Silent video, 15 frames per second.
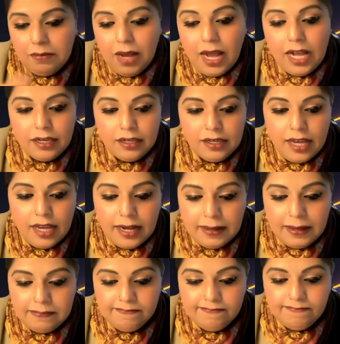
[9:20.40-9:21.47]

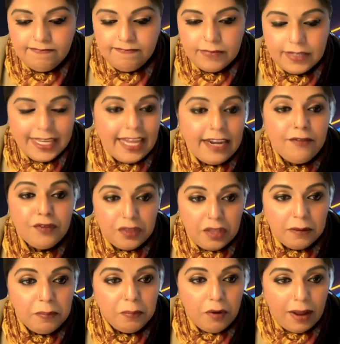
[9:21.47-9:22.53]
I'll get
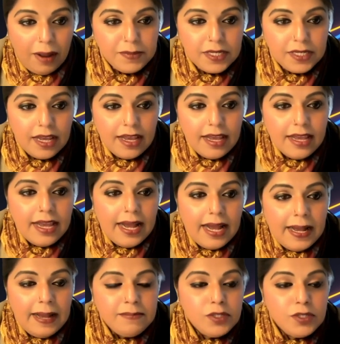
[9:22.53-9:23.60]
everything prepped.
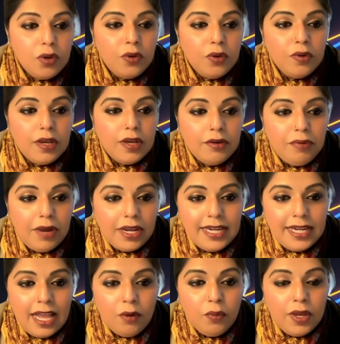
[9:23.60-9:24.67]
So
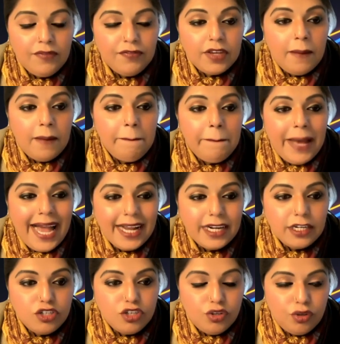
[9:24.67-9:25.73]
right now we've come
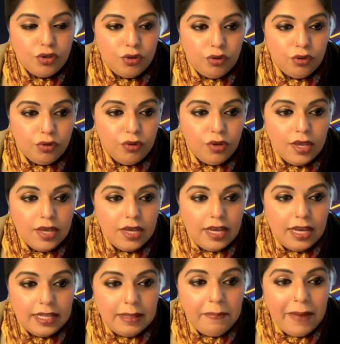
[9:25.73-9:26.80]
back to
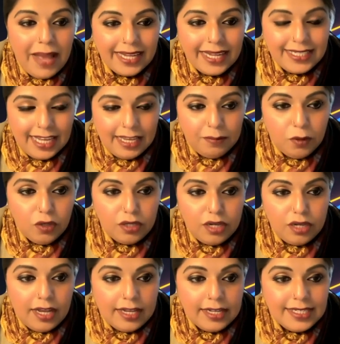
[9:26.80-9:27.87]
the back
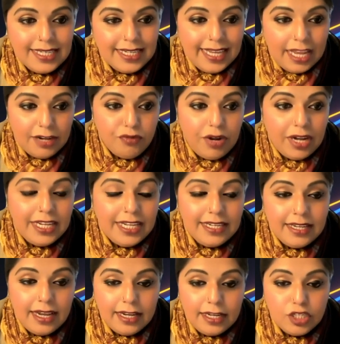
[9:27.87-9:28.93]
table to get
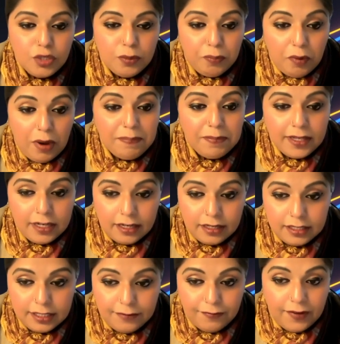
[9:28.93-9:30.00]
ready to prep
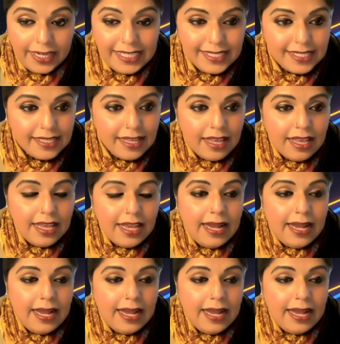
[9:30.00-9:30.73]
the device.